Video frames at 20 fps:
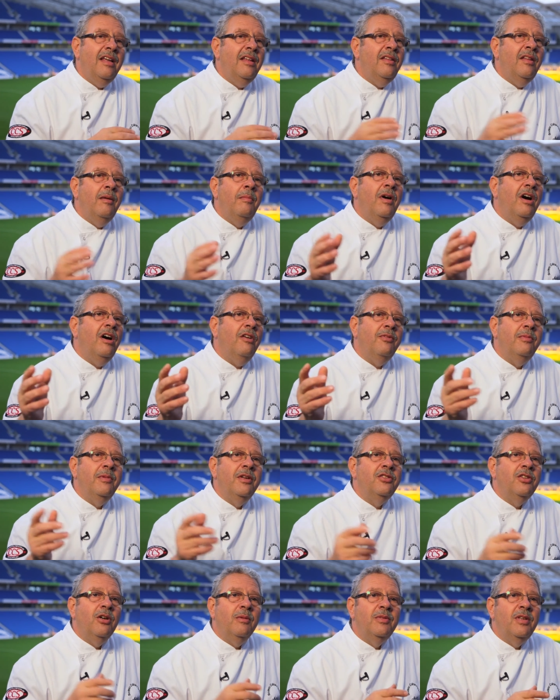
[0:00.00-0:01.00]
The mark from
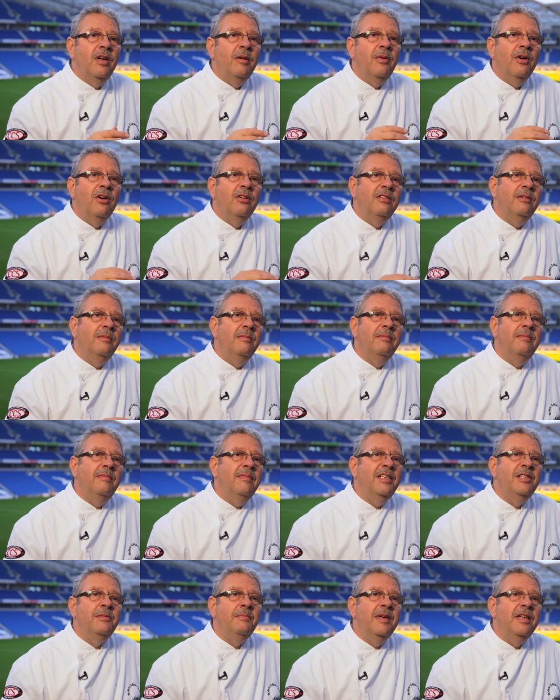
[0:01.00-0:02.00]
the top to the bottom
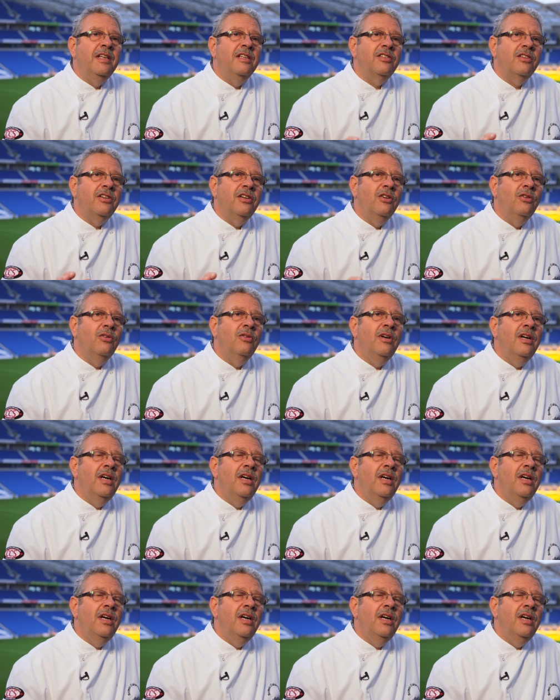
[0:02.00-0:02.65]
is minuscule